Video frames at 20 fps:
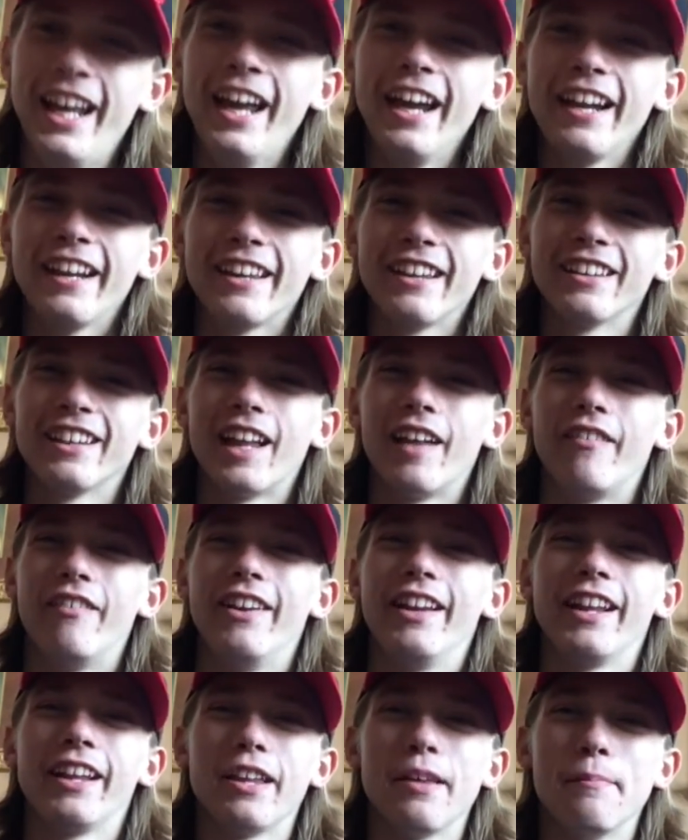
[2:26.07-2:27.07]
he had a good laugh.
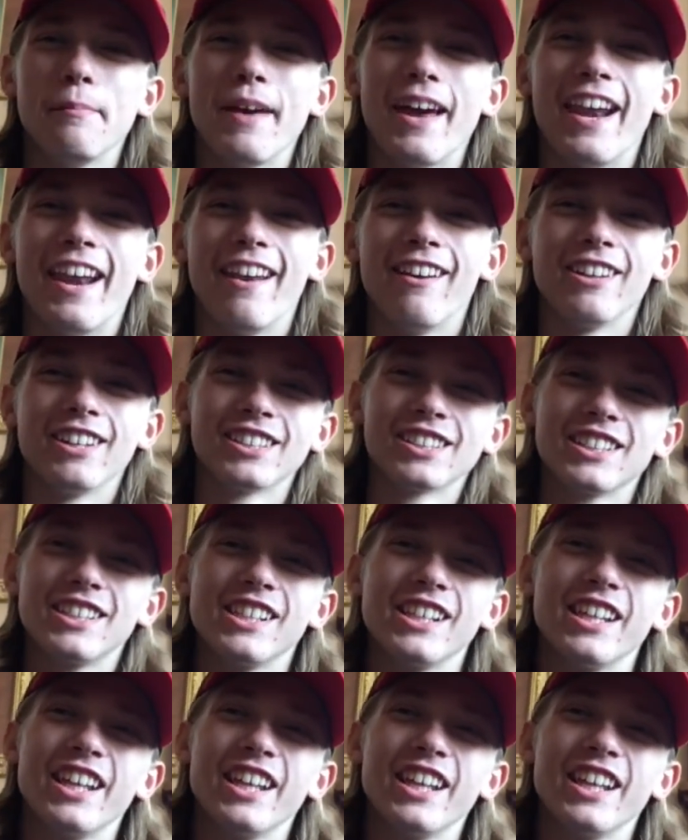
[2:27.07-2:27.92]
He didn't get mad at us.